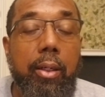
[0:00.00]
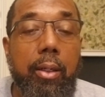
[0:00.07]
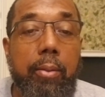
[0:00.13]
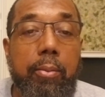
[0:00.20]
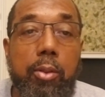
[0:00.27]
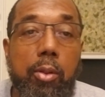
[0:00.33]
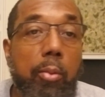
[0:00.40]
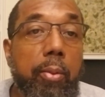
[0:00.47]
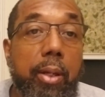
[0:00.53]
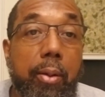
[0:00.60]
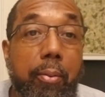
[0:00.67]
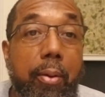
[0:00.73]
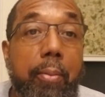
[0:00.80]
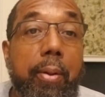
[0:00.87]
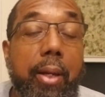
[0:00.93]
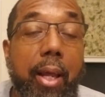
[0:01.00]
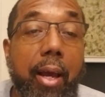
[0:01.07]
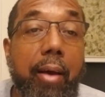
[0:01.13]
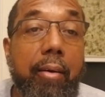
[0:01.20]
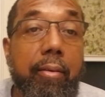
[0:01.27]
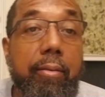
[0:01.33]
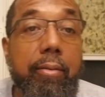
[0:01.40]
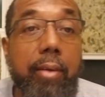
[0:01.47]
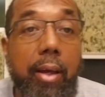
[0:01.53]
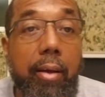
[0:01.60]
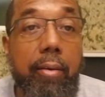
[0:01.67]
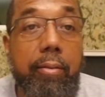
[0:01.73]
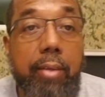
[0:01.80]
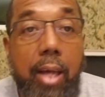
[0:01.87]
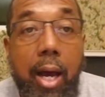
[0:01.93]
So many women
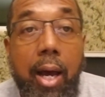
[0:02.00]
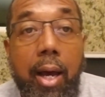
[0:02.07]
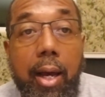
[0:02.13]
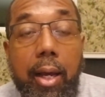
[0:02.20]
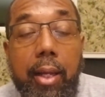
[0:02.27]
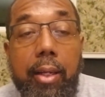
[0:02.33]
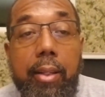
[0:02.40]
have died